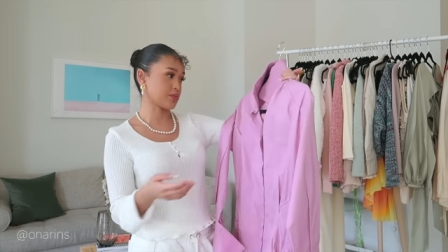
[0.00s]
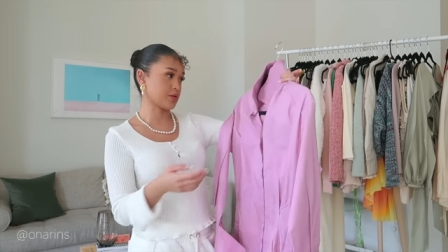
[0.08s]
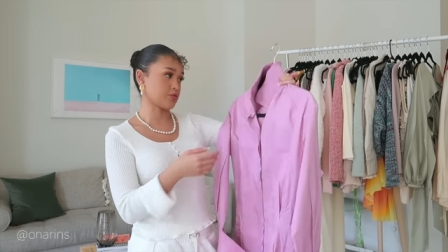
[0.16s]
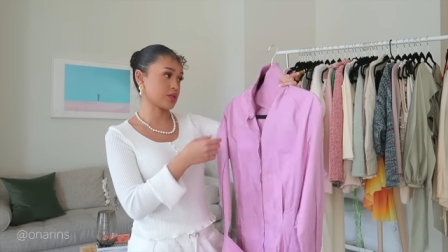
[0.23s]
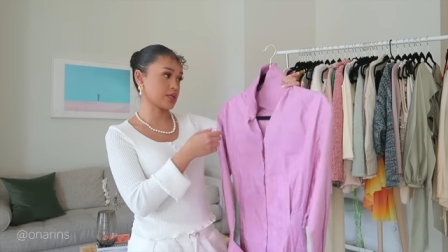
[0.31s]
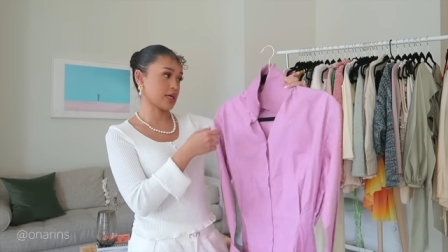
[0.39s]
would be
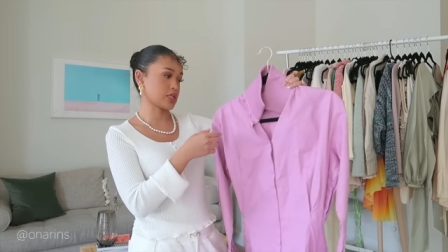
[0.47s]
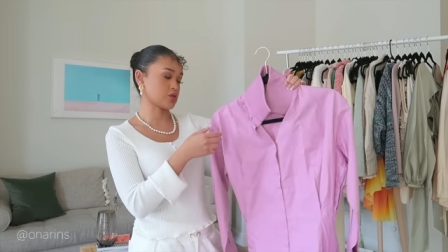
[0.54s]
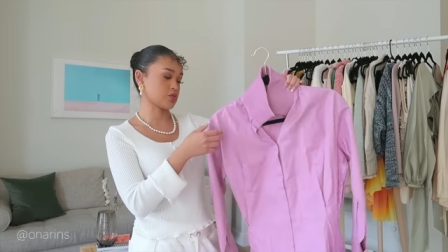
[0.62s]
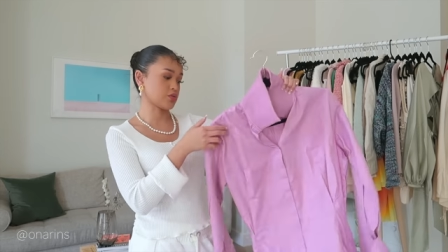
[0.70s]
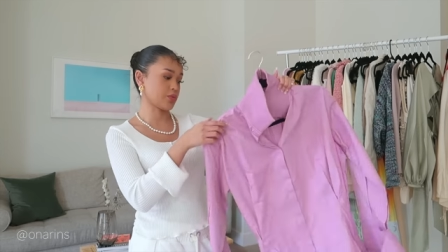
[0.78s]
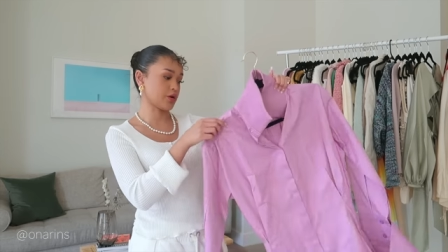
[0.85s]
really
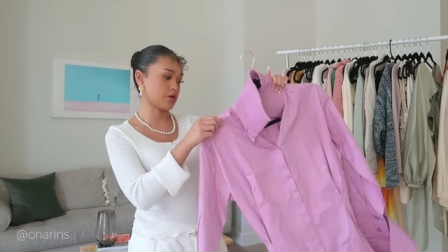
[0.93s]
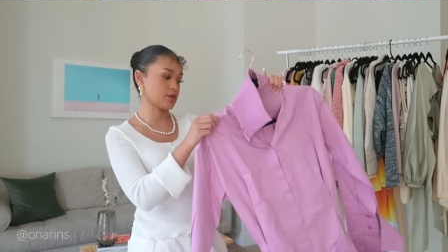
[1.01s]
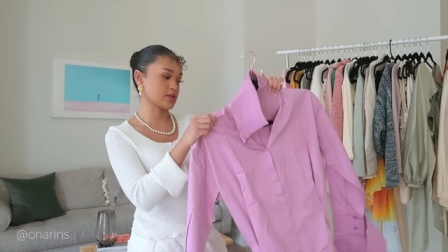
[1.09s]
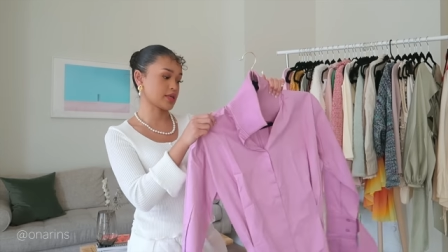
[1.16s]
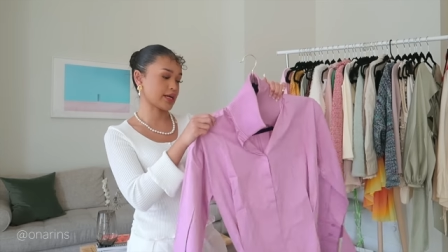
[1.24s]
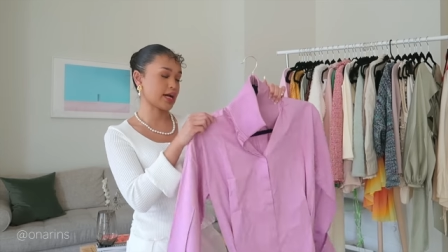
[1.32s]
nice with
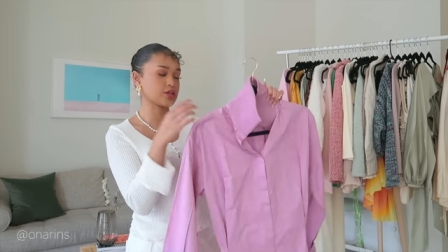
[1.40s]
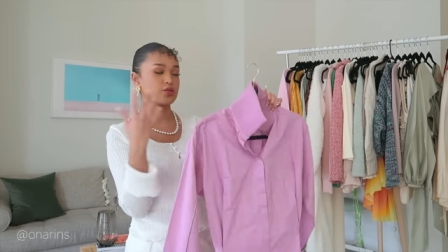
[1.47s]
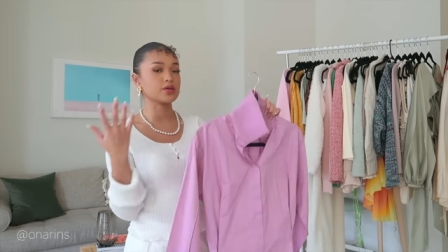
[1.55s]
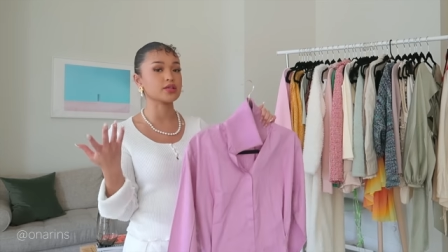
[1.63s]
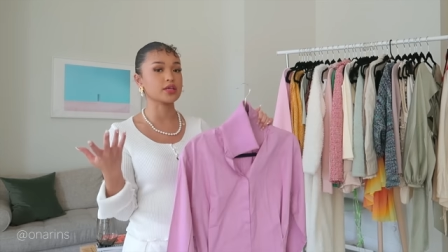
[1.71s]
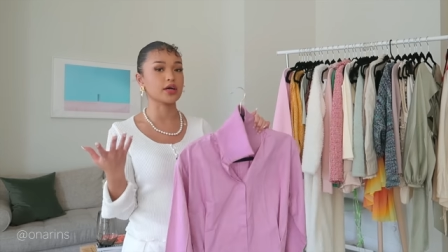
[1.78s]
pearls. Like, as
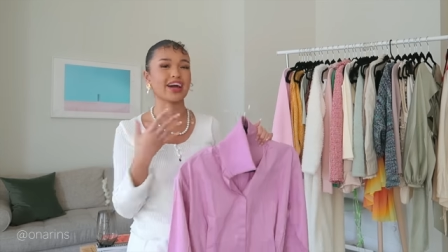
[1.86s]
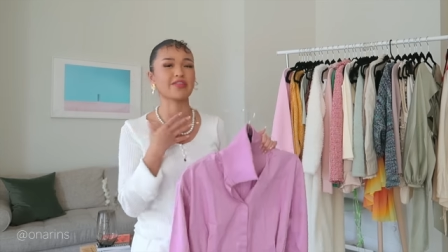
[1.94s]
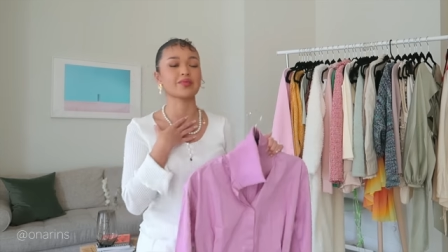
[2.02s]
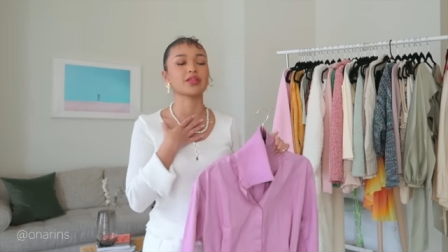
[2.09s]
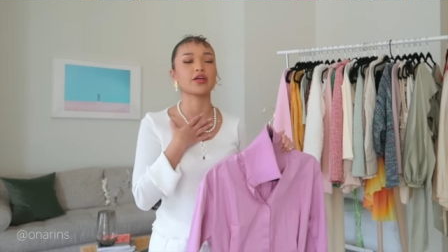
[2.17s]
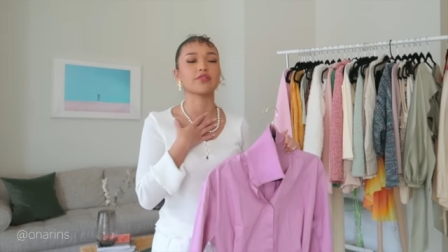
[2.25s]
you can tell,
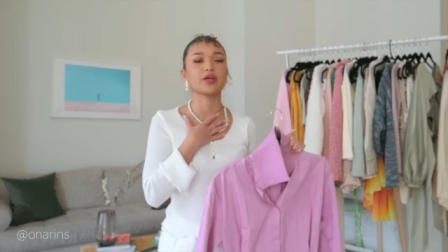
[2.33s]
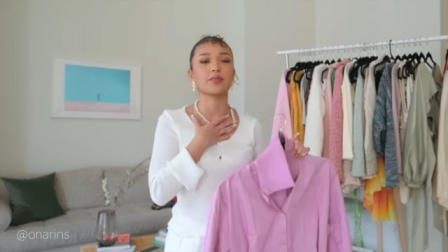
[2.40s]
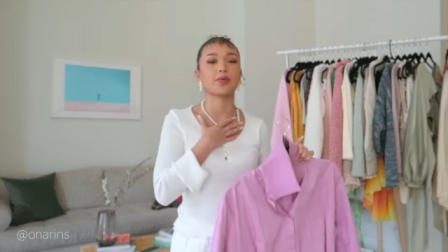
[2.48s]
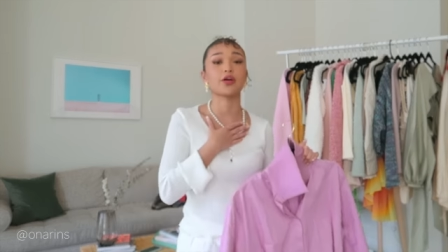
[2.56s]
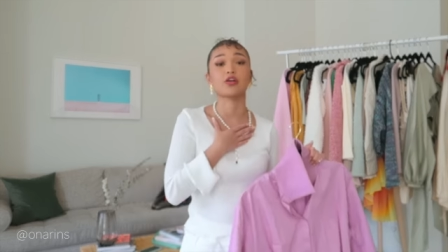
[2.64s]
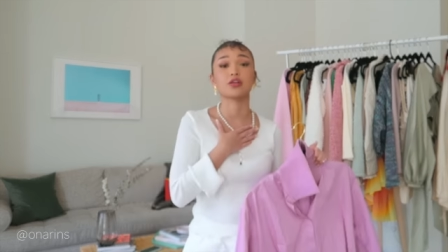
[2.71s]
I've been loving
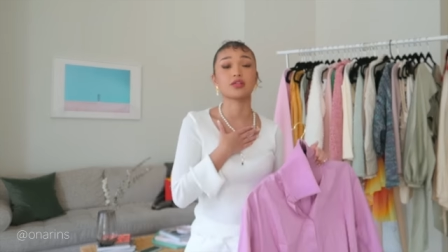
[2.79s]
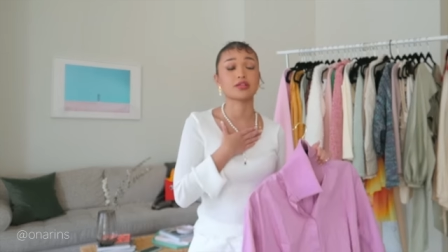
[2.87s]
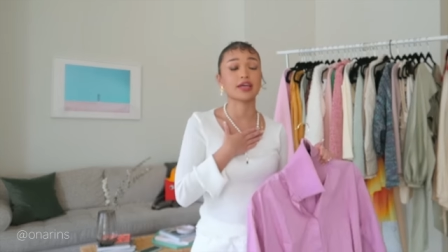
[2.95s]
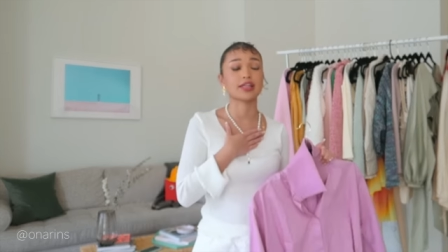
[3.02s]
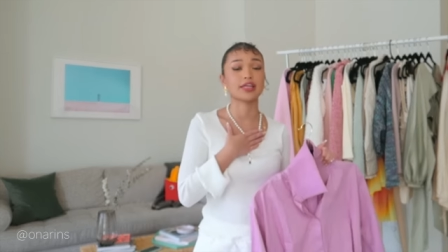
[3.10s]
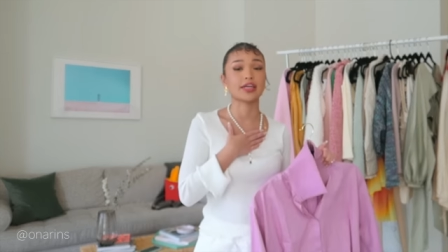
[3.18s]
pearls
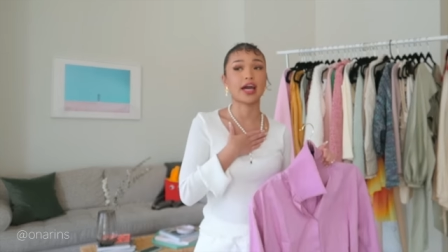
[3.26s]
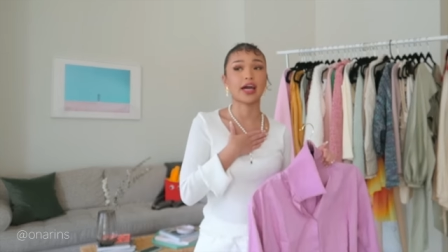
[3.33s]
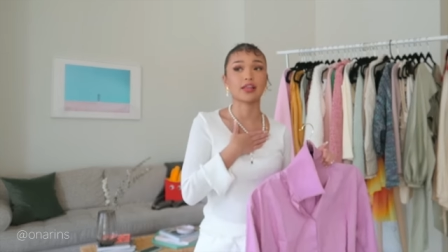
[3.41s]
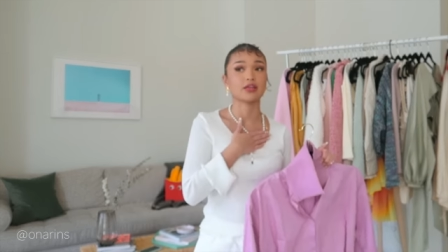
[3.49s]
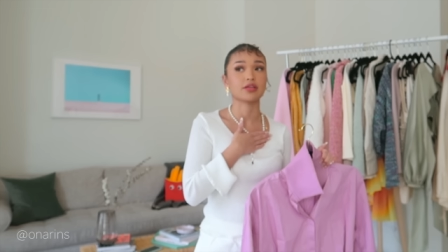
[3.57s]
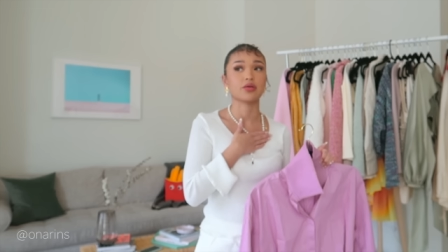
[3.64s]
lately.
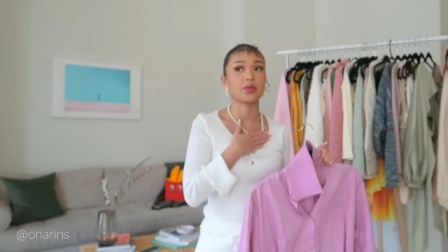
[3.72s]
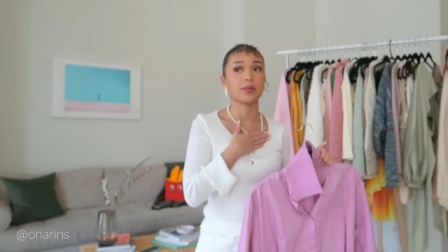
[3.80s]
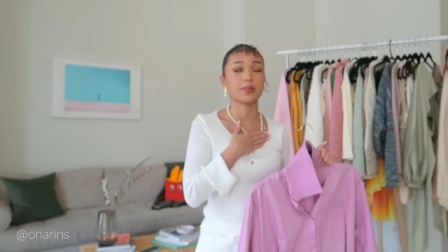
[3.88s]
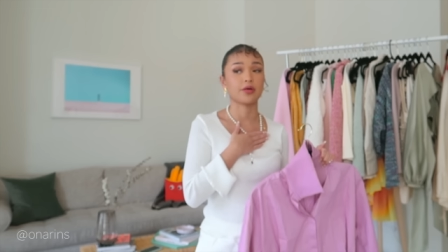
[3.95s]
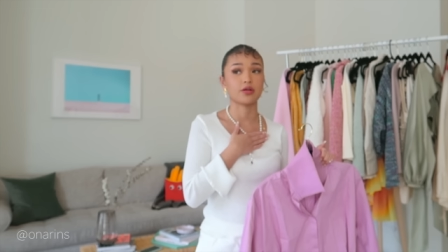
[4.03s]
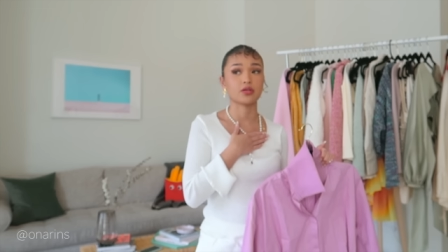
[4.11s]
I literally
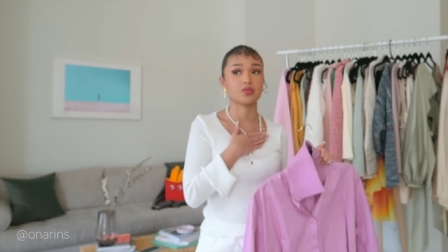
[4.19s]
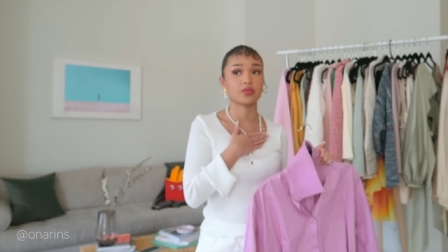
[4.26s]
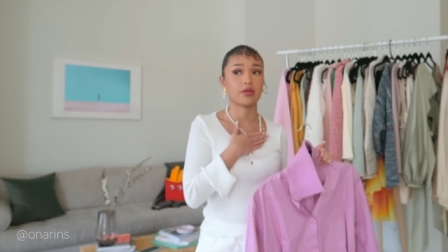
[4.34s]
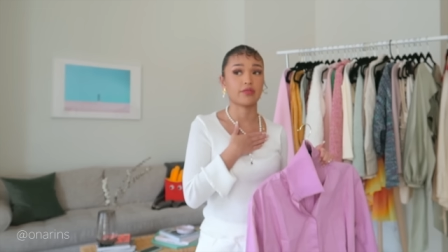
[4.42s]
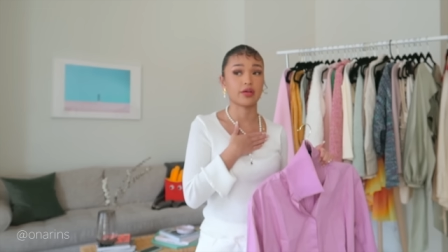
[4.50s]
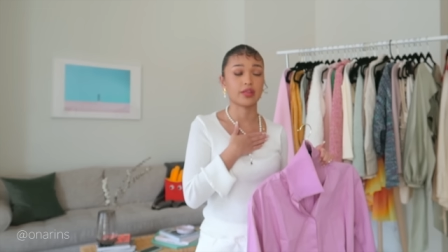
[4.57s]
wear pearls
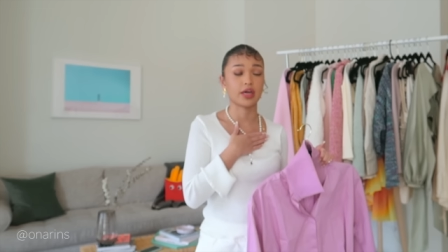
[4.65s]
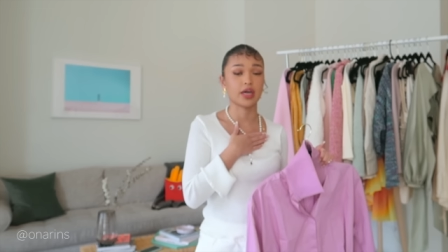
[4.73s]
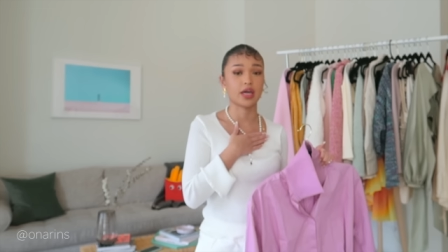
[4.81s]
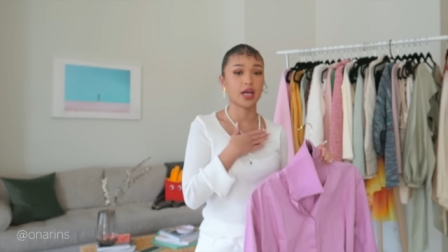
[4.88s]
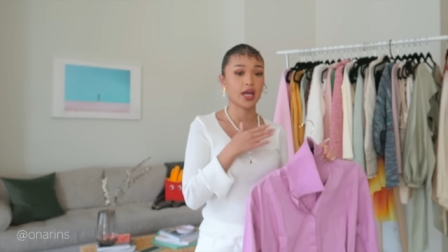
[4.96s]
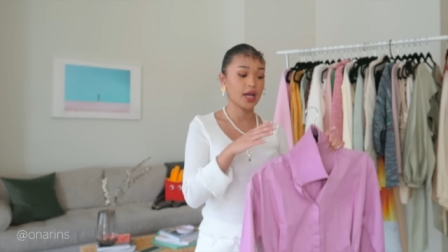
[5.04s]
with
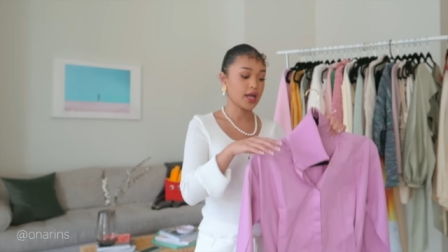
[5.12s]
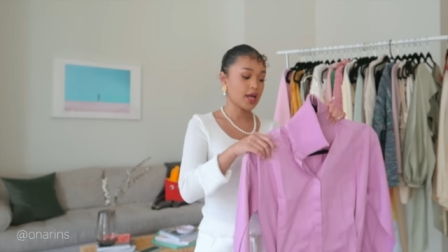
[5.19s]
everything,